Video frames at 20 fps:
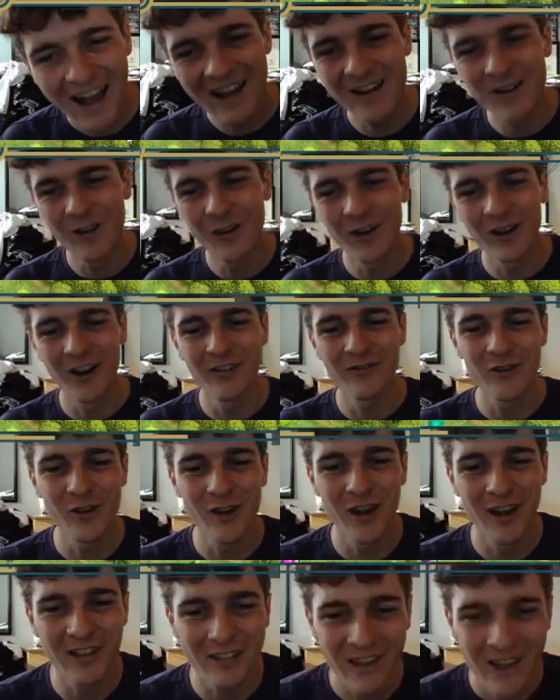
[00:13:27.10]
know a lot of you
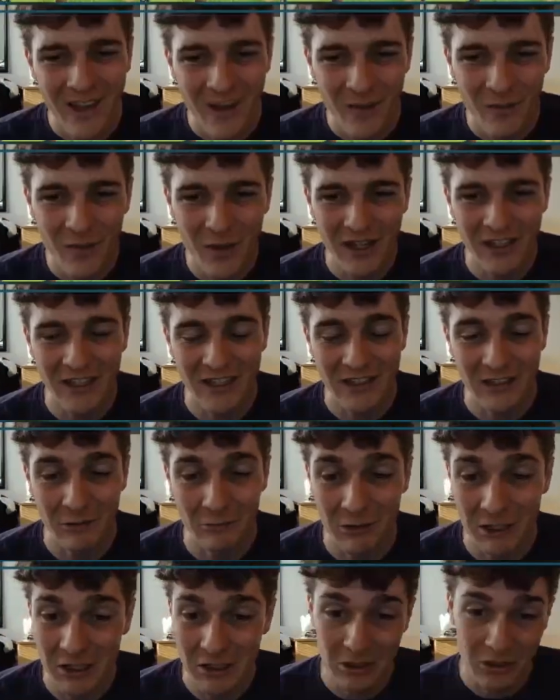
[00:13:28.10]
guys might like the
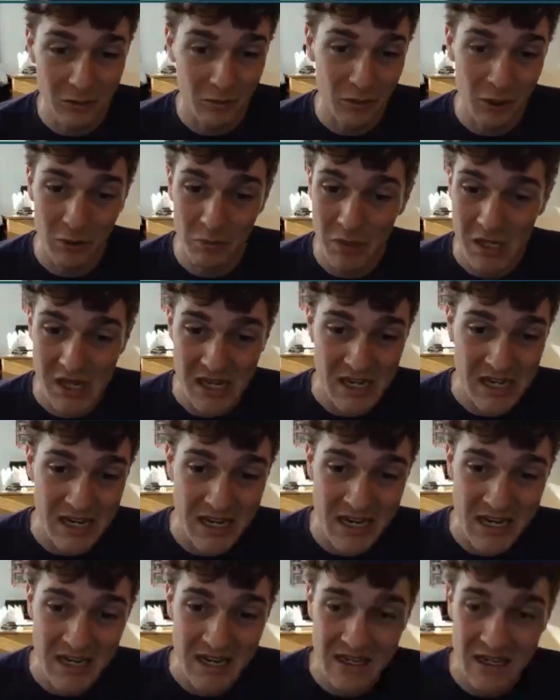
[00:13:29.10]
recall spell, but it
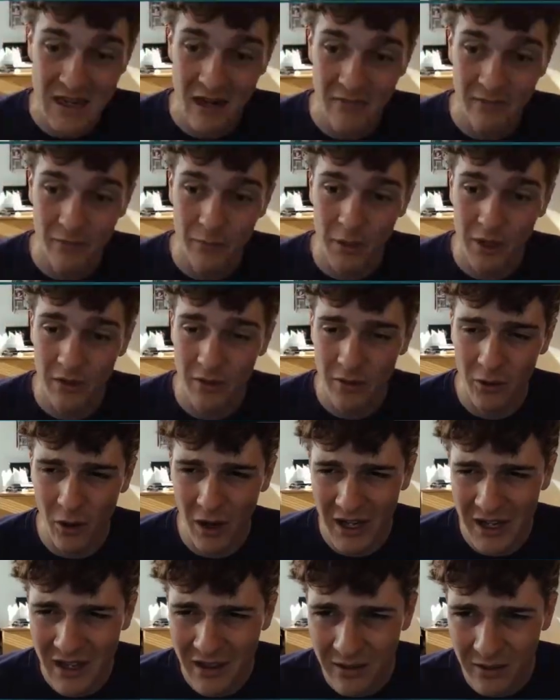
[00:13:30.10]
is not for me. So
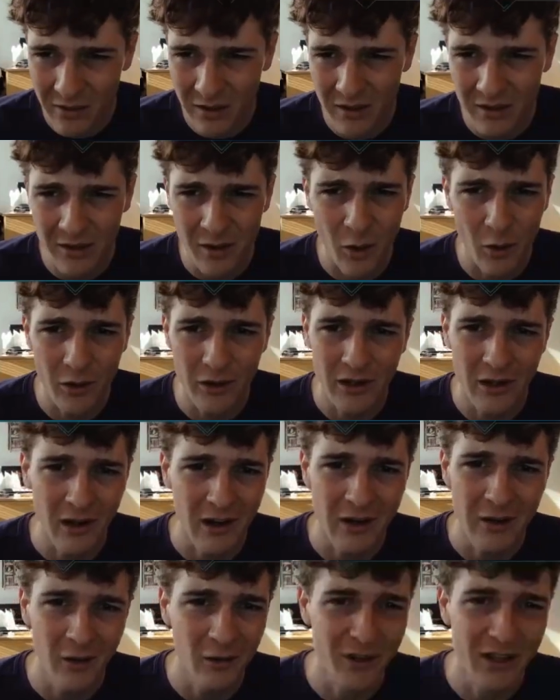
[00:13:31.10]
I guess let's go in here.
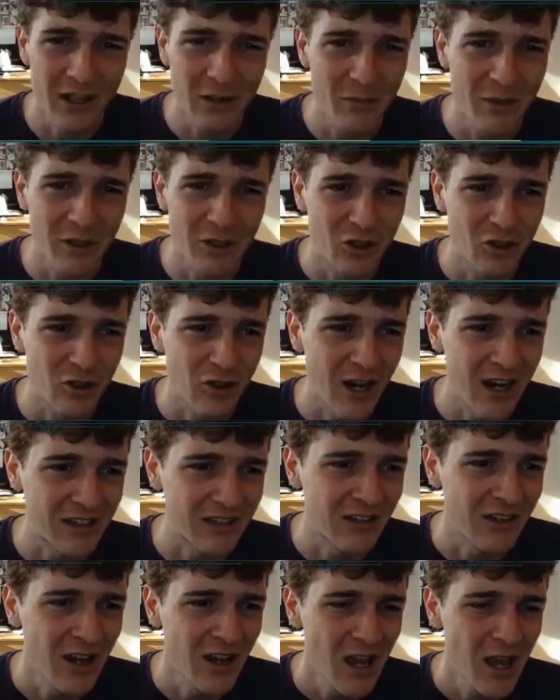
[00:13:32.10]
I know I keep getting
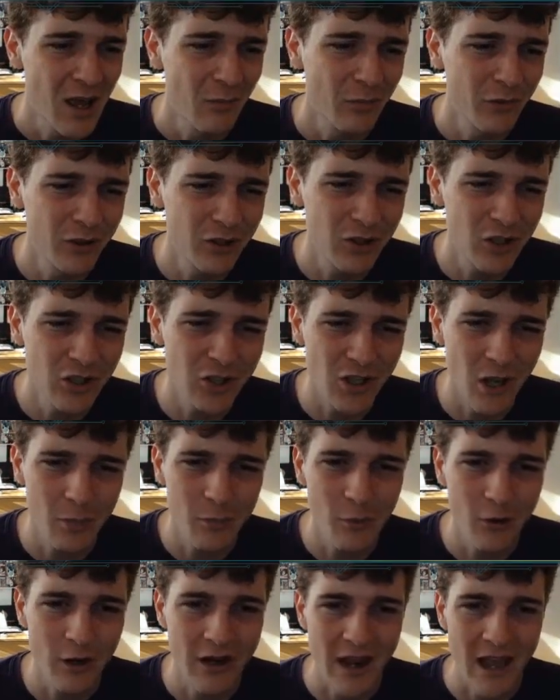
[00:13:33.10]
distracted, but let's just
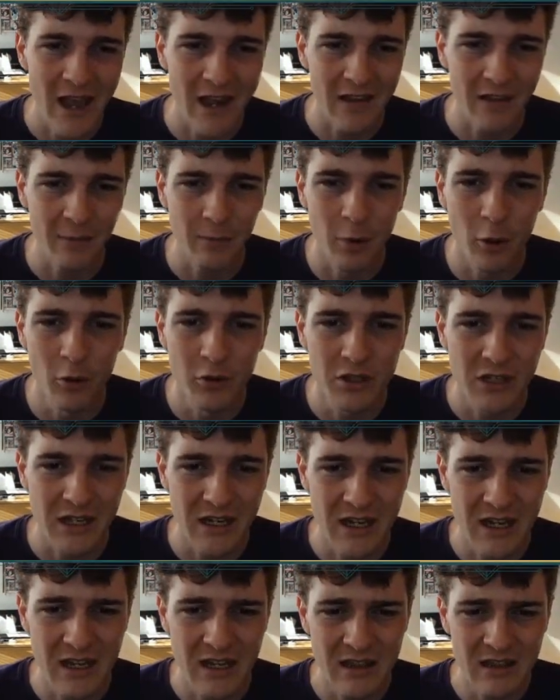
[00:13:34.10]
upgrade an Expo to
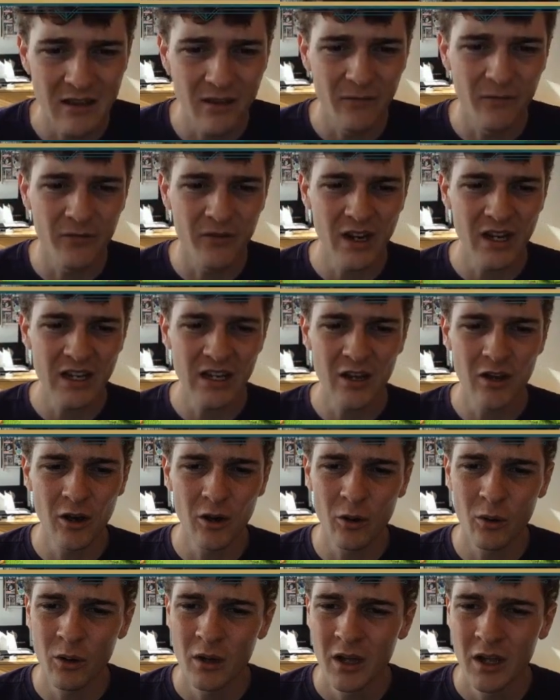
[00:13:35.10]
end the
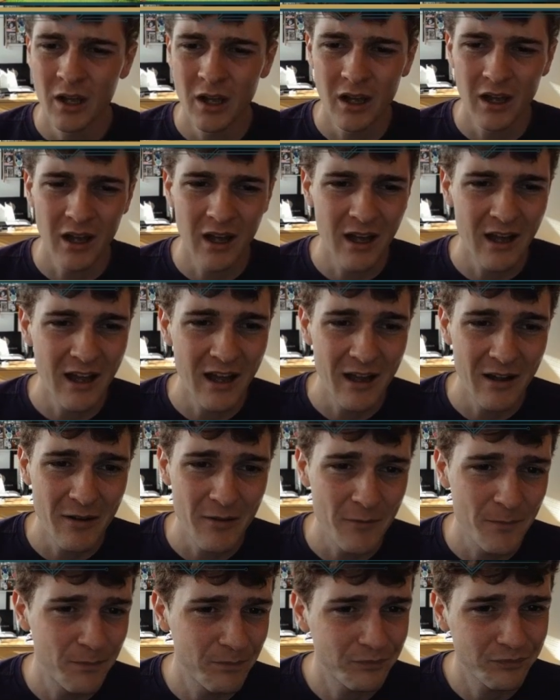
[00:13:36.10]
video.
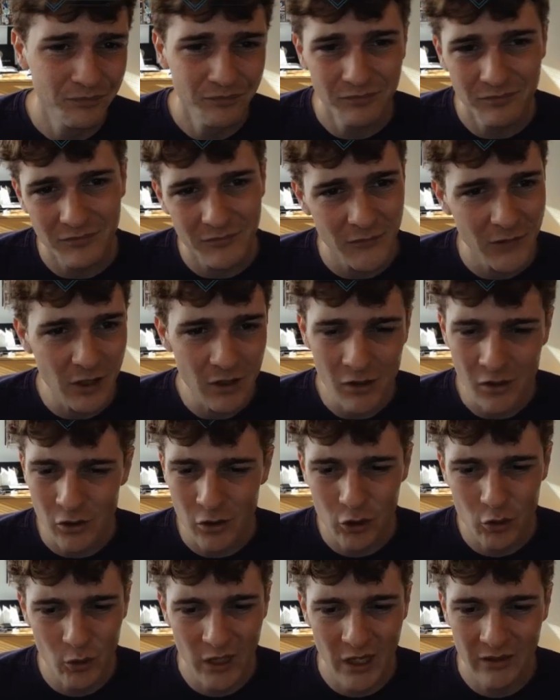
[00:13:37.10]

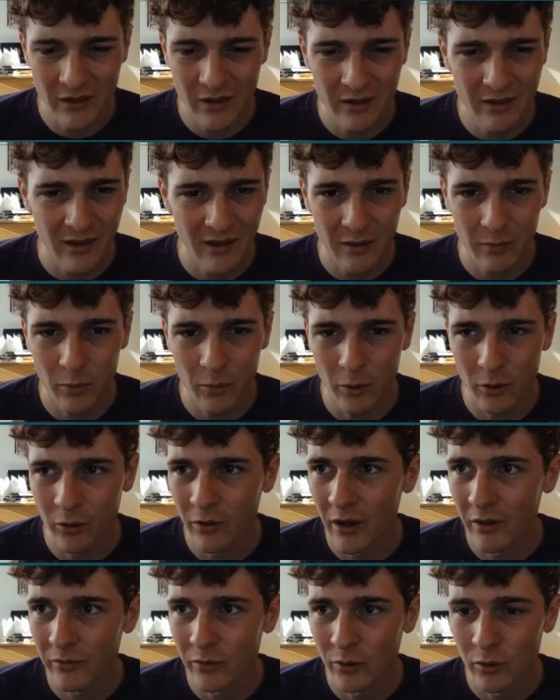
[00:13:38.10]
Should we get this Expo to
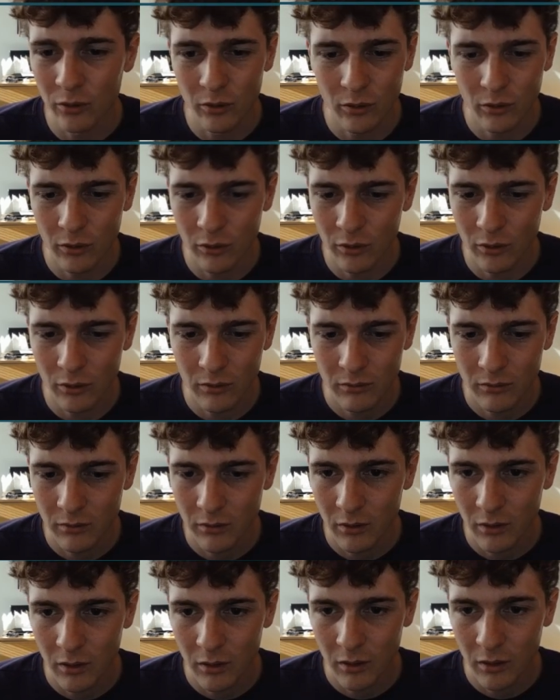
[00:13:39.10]
level...
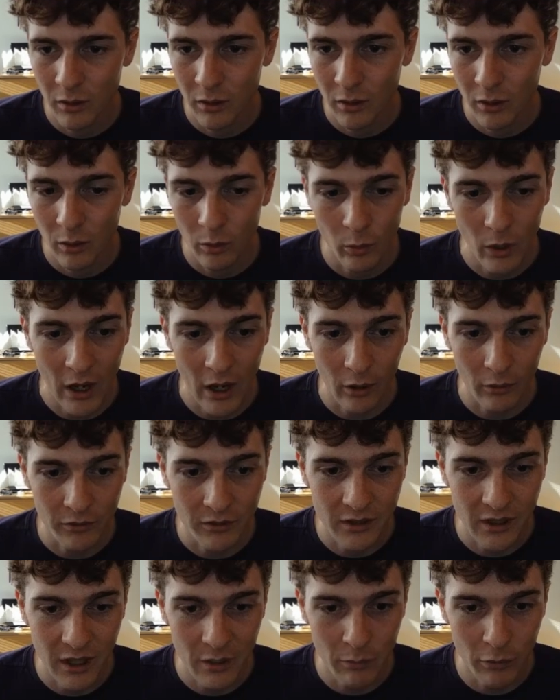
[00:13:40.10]
Wow,
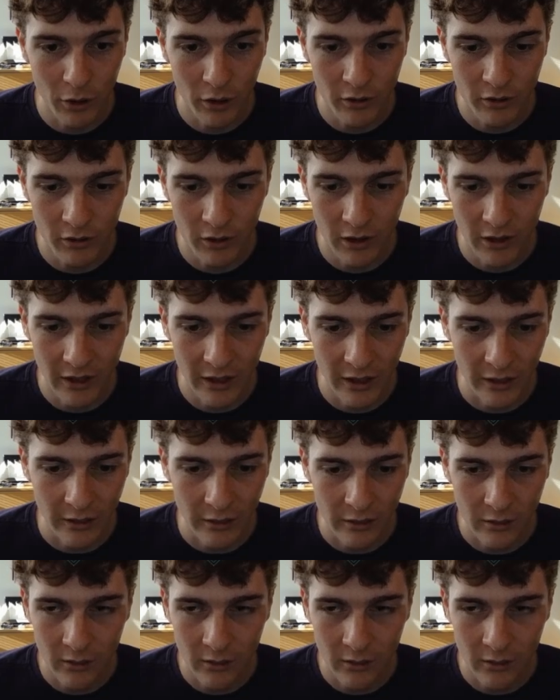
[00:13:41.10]
did I blunder again?